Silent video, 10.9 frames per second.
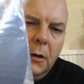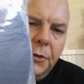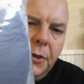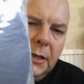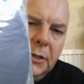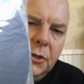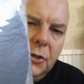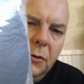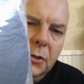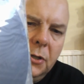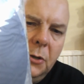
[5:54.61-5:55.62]
thanks,
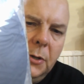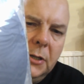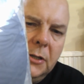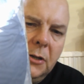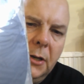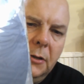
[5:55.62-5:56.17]
John. Suicidal